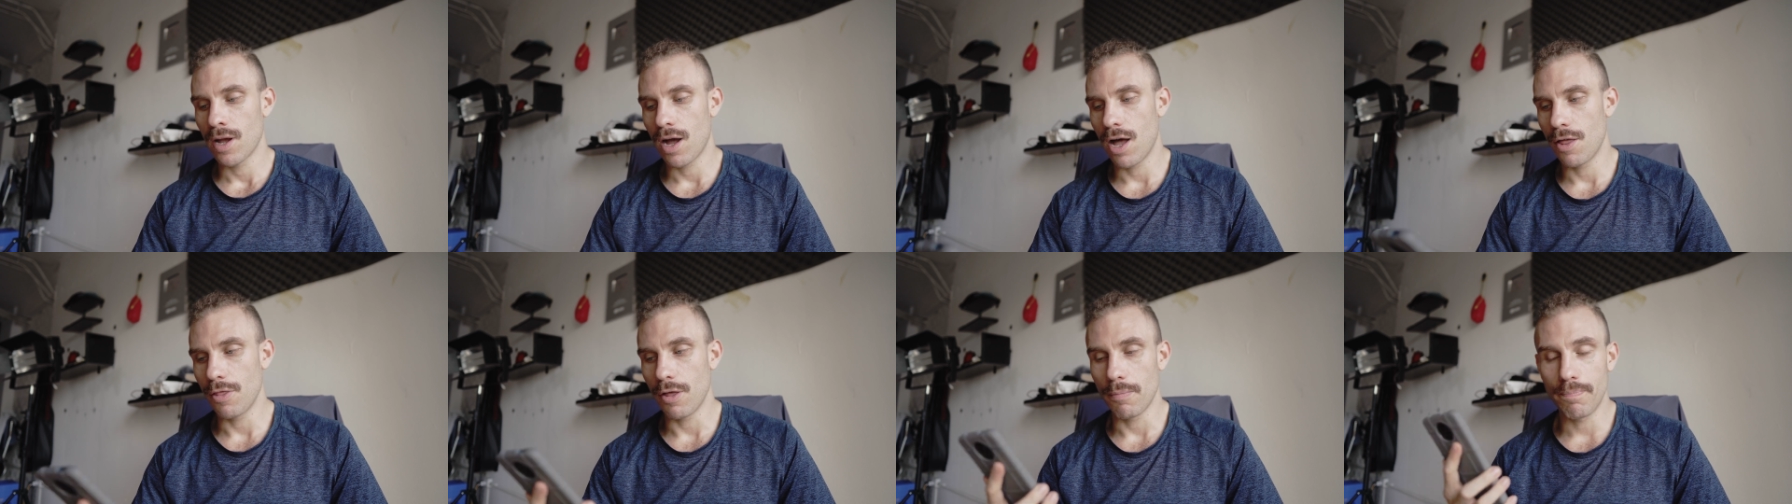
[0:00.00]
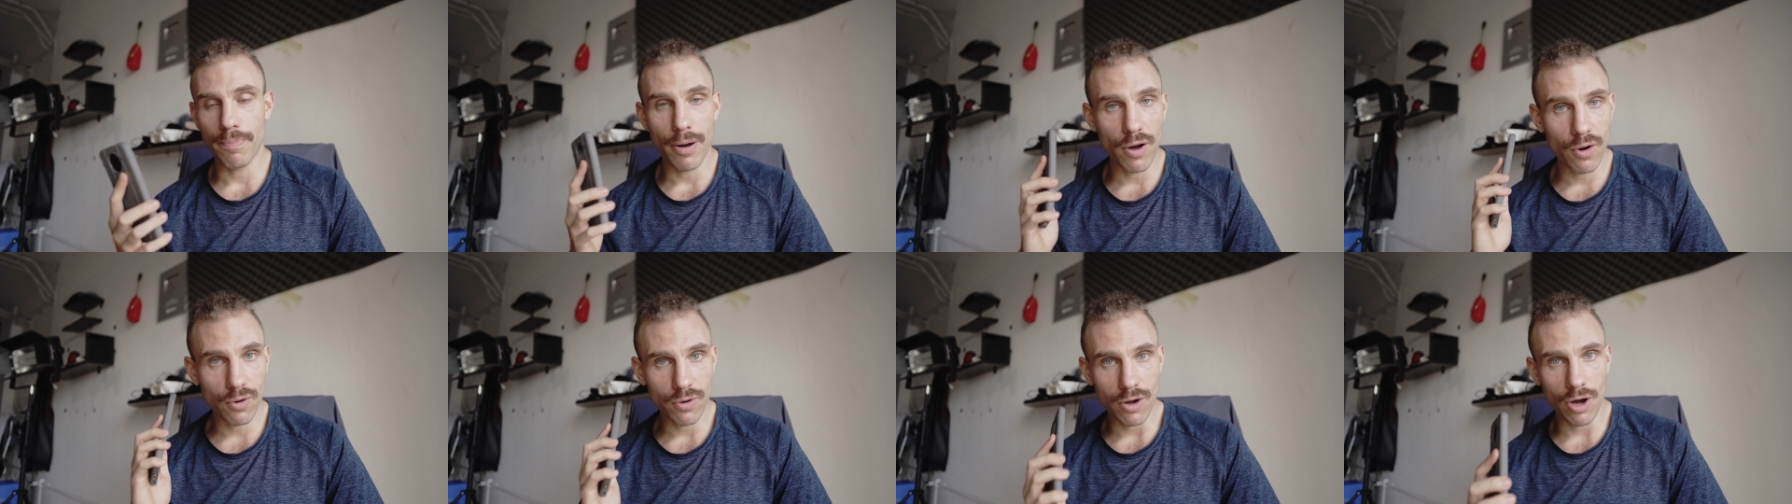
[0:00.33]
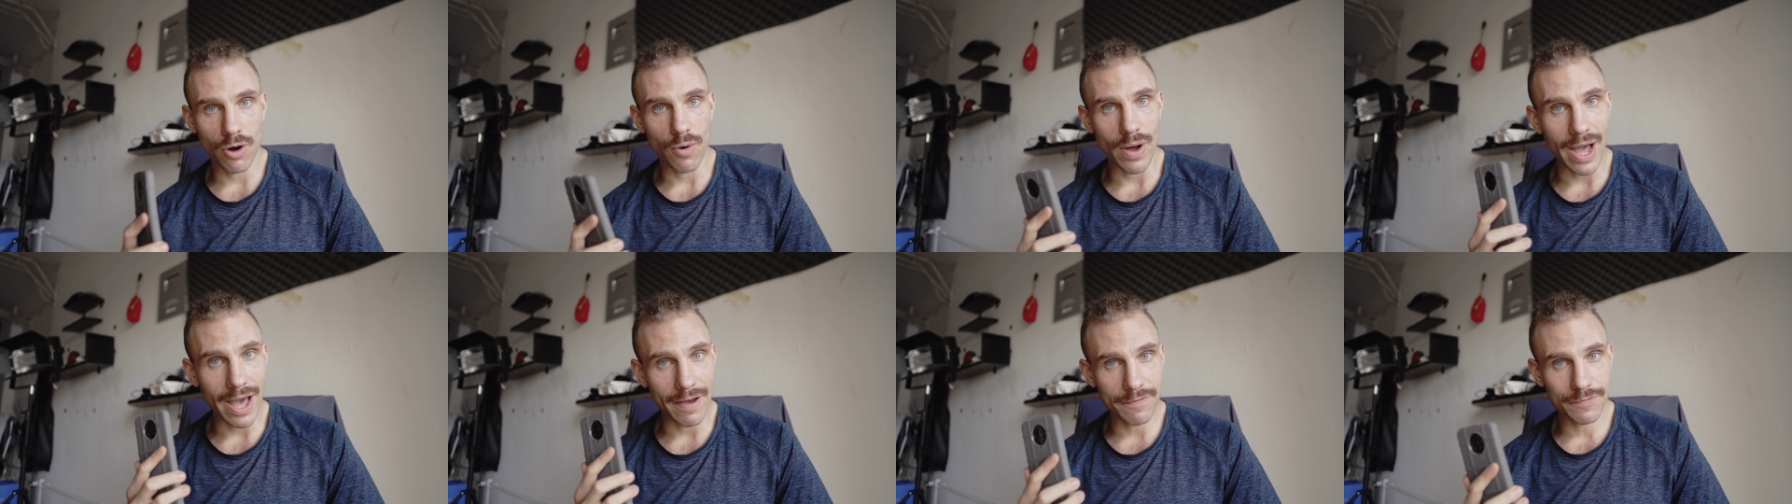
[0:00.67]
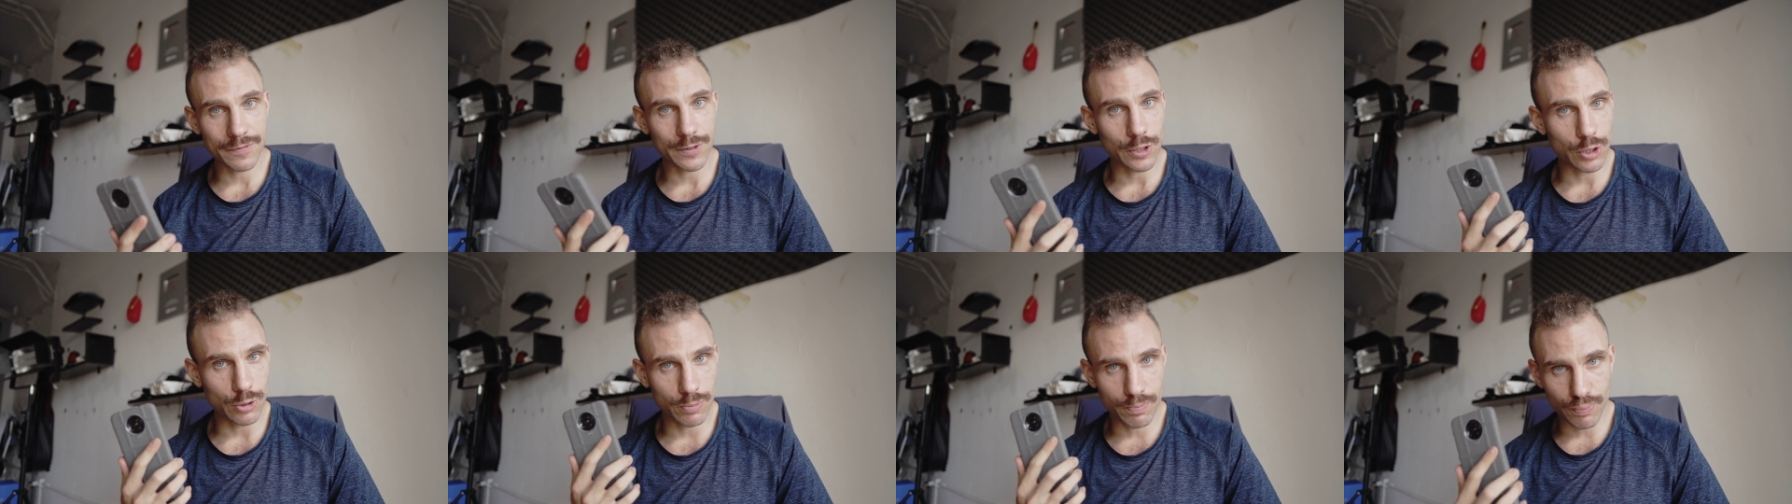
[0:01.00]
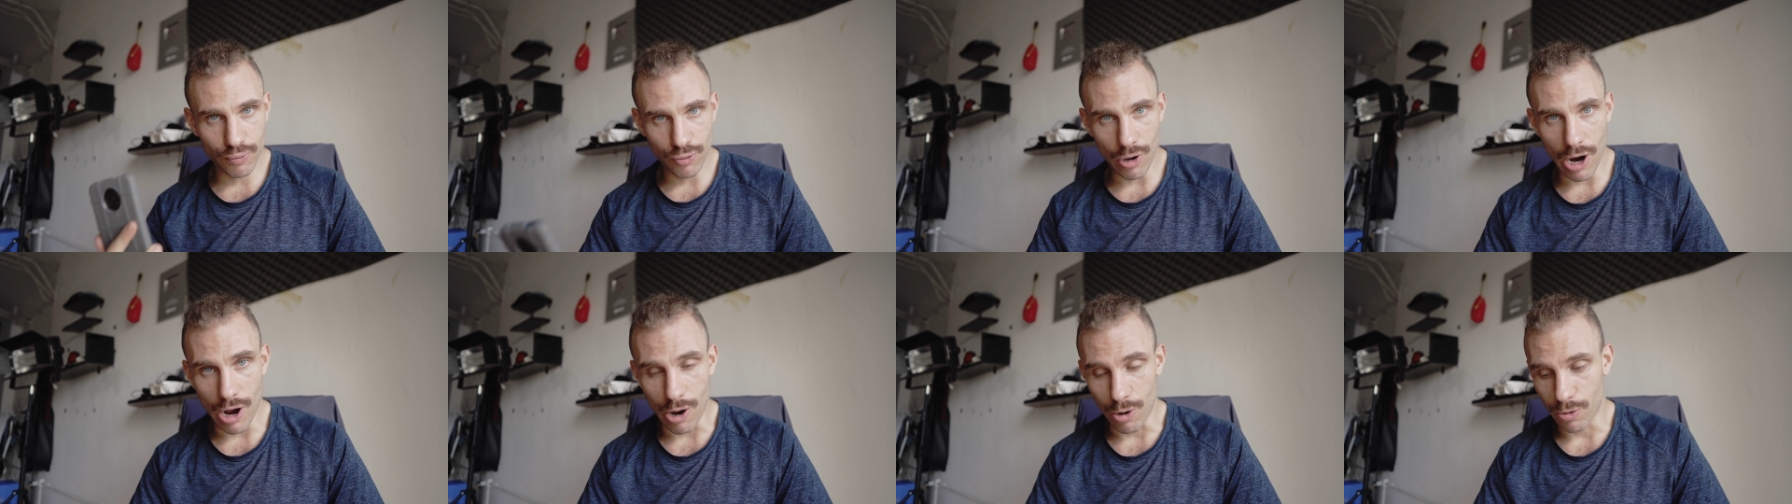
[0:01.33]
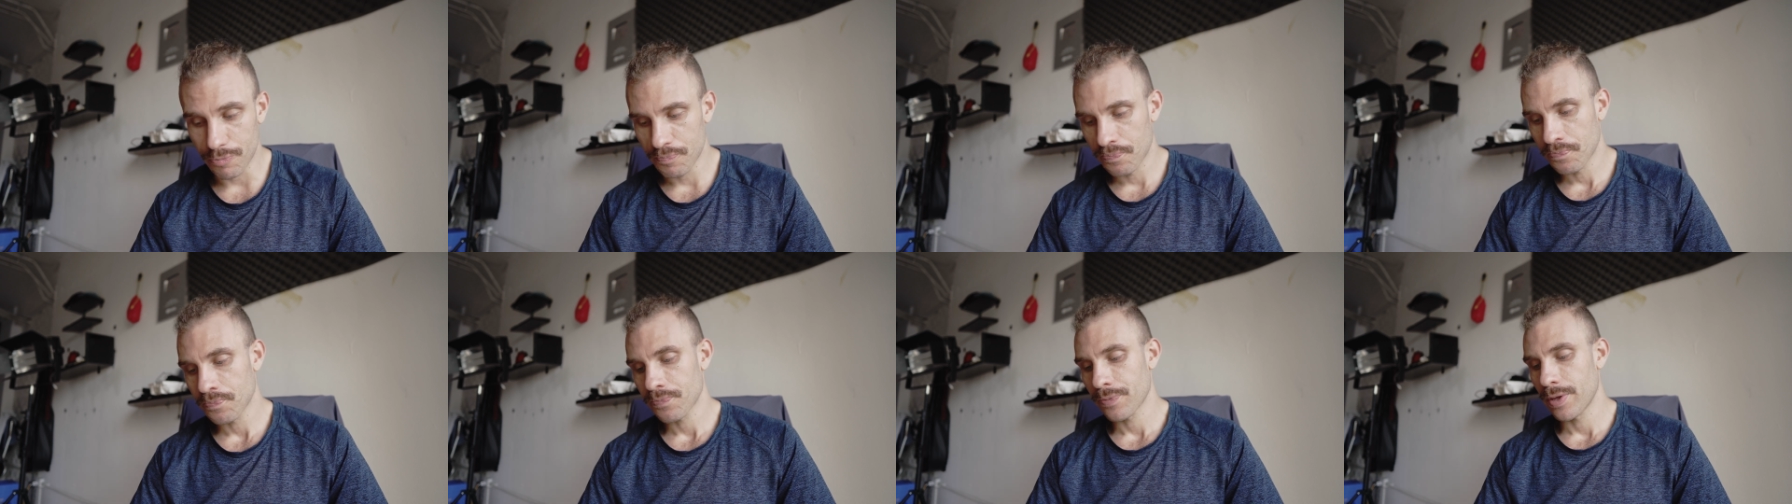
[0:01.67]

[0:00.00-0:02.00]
on the Poco F two Pro.